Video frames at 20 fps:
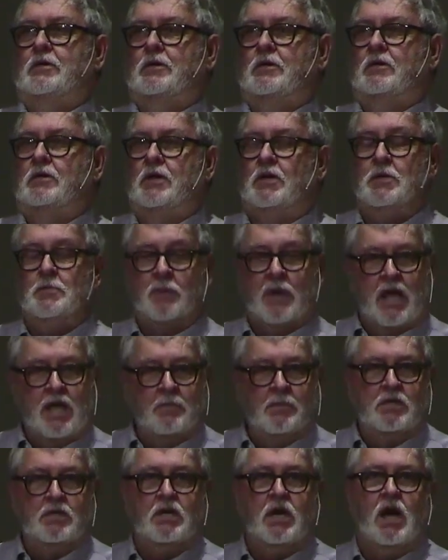He's
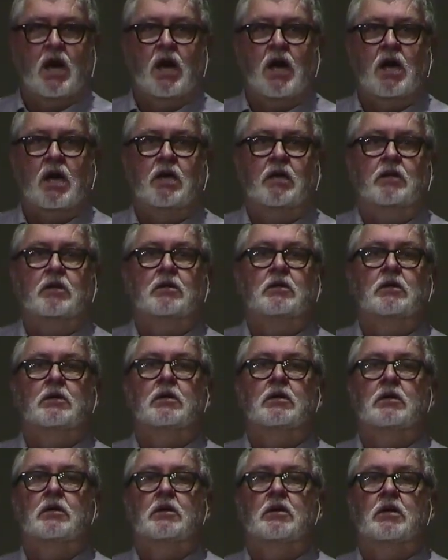blaming God.
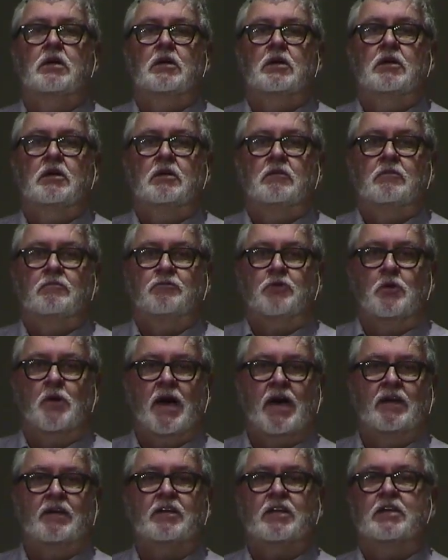If you
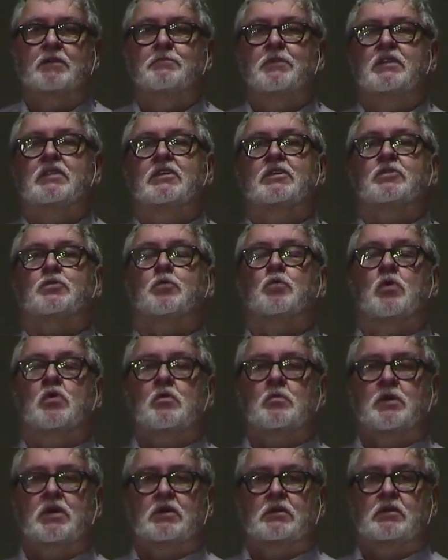hadn't given me this
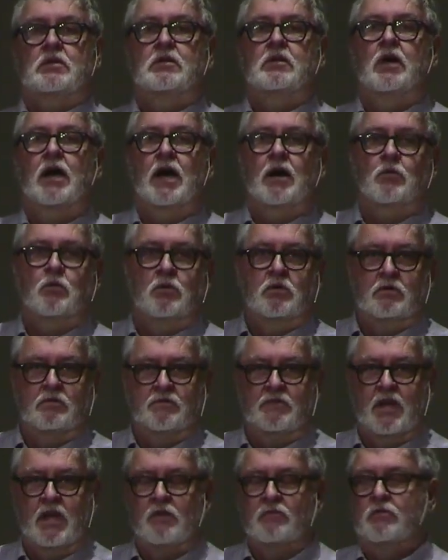woman, I would have
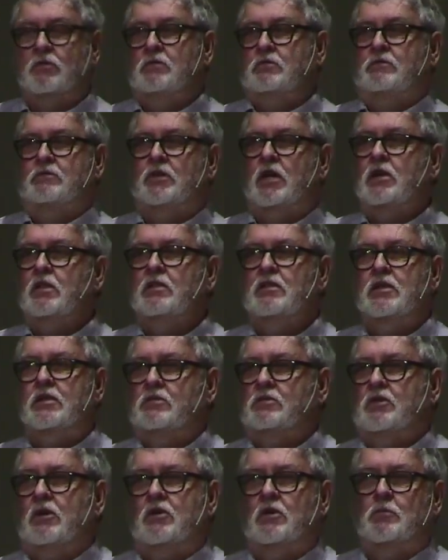never done this
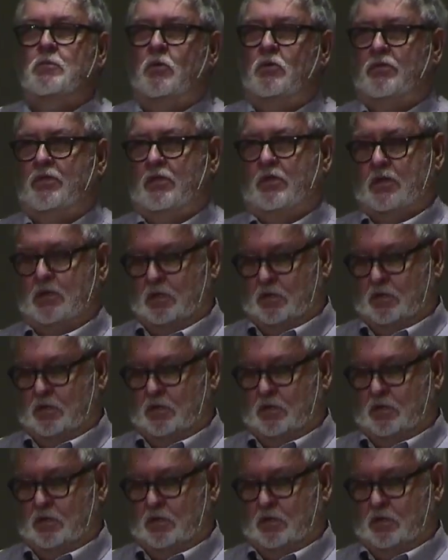terrible thing.